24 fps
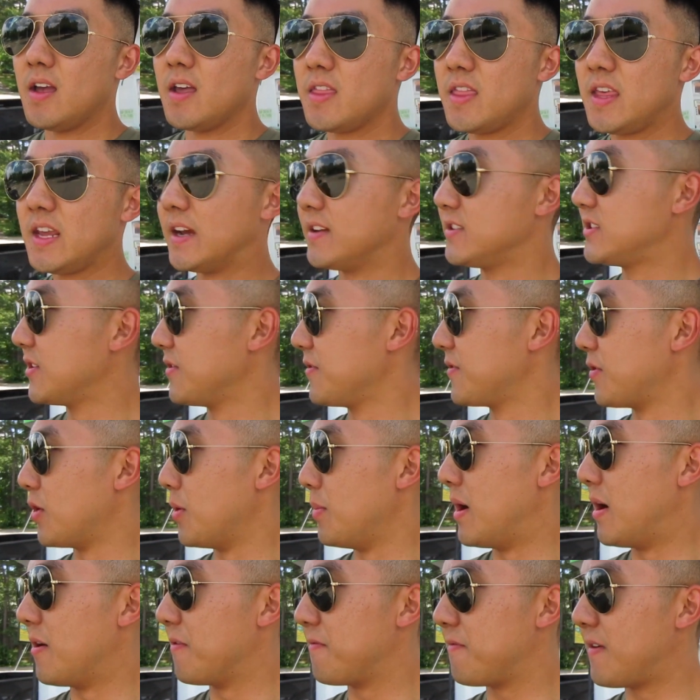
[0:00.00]
think I've driven for
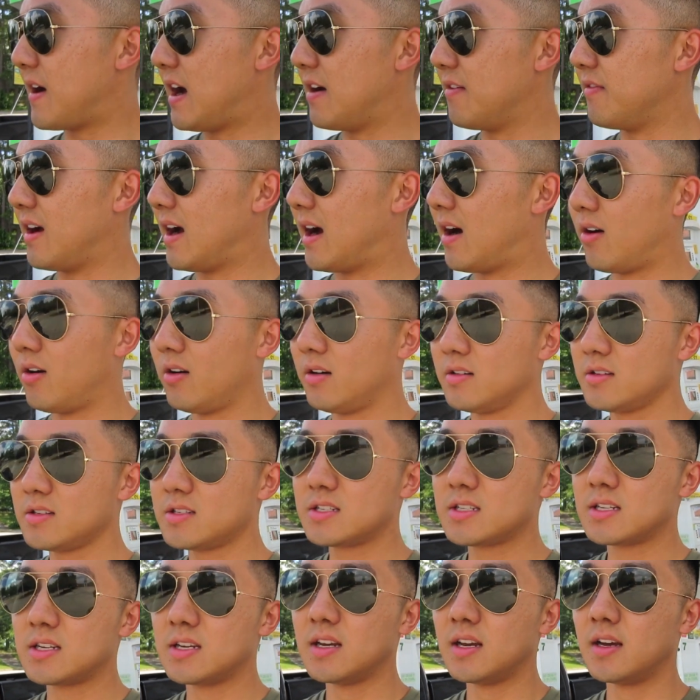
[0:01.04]
about 5
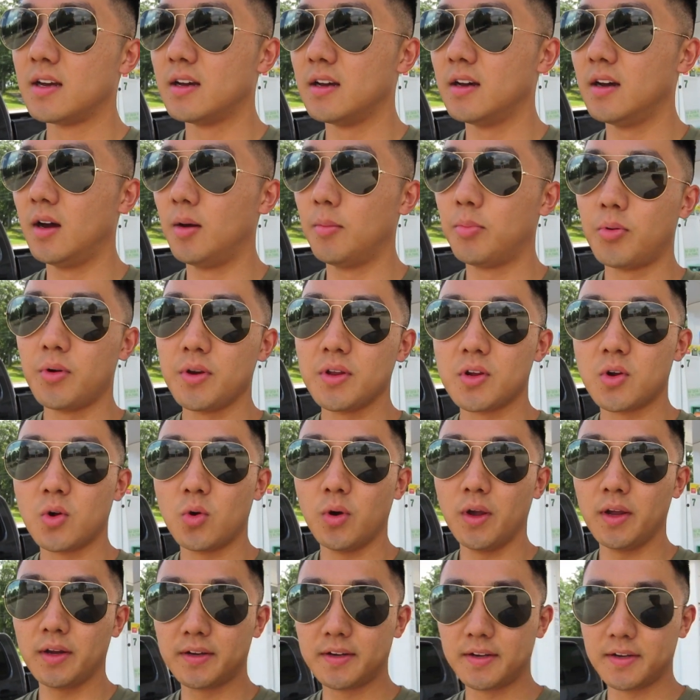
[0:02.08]
hours. Pretty
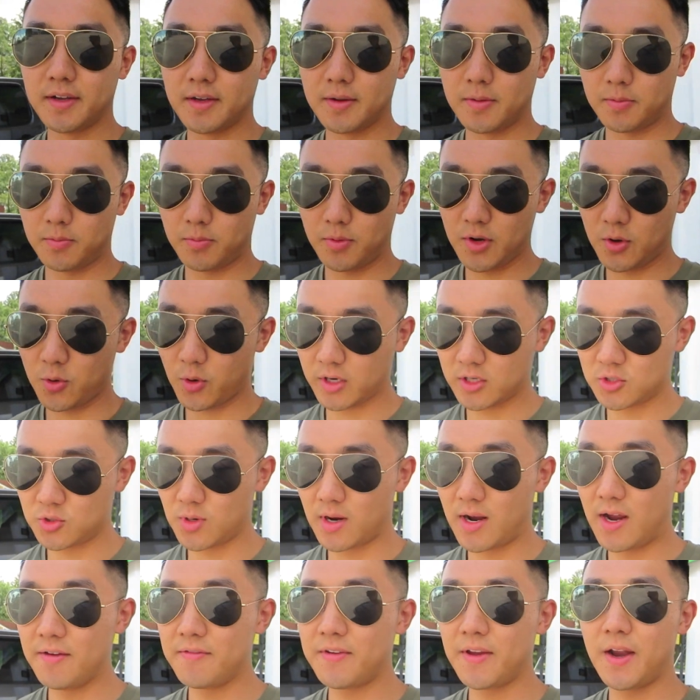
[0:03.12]
quick
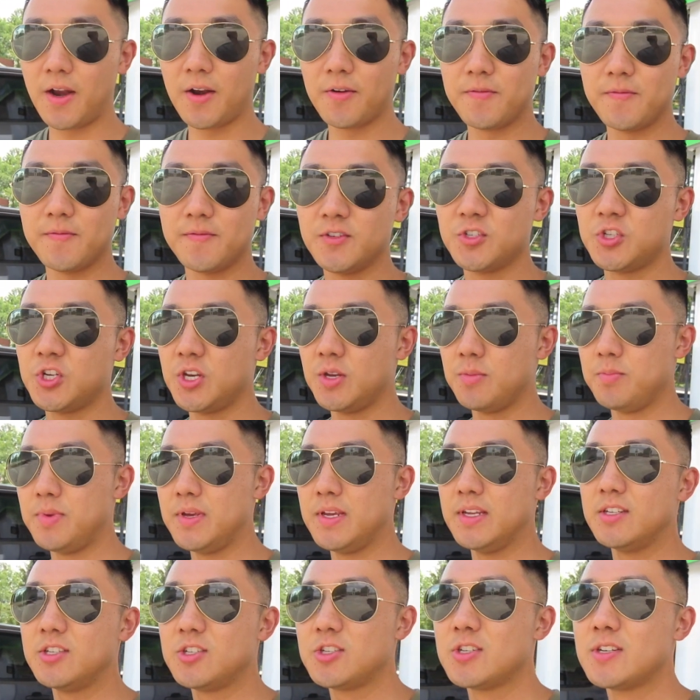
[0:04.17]
drive here from Virginia
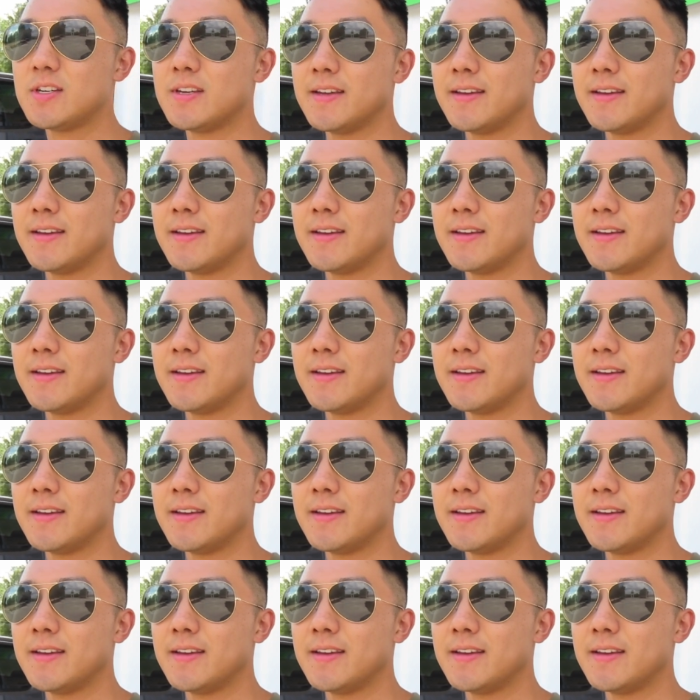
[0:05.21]
Beach.